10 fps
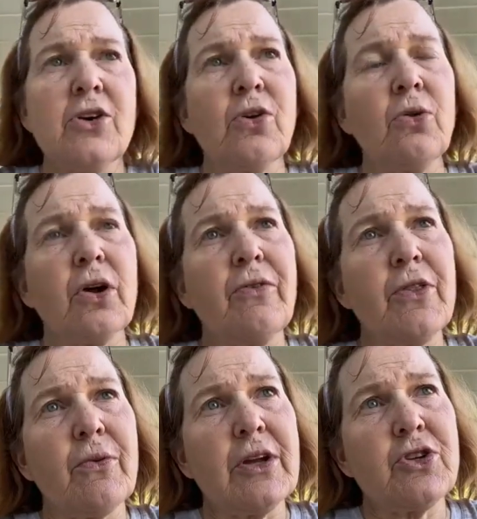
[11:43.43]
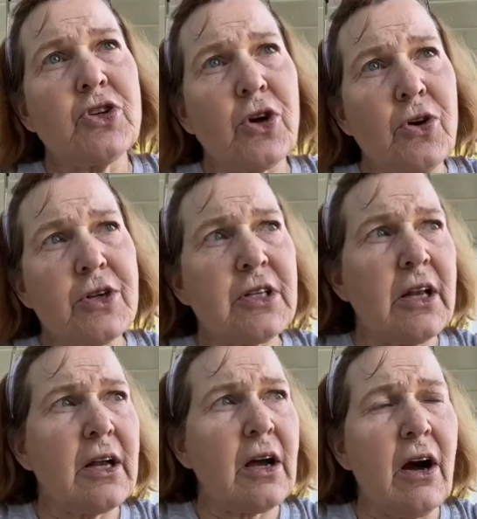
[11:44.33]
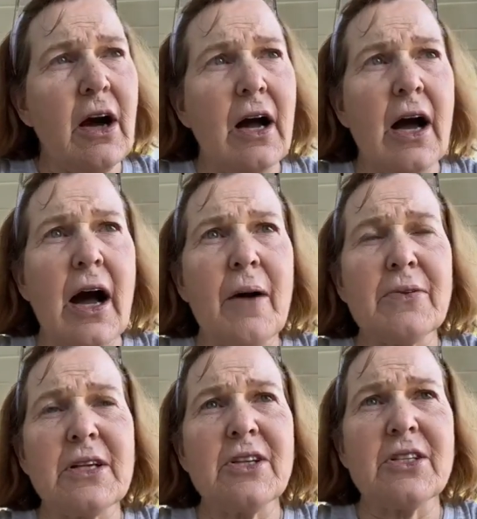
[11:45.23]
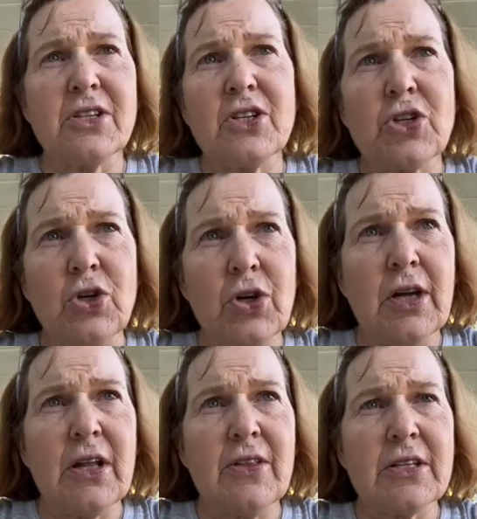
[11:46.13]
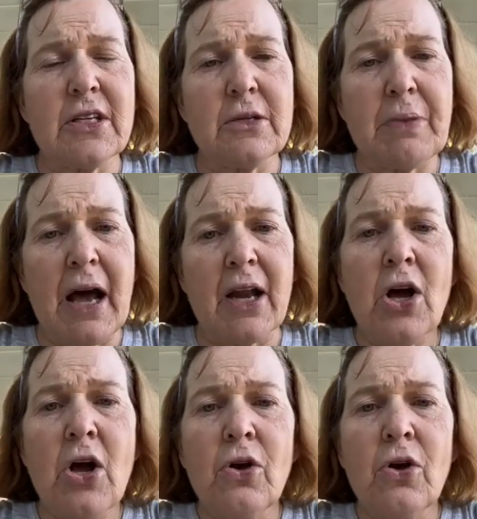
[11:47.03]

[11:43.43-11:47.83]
Don't look for the right church that uh, uh, says this is good and this is bad.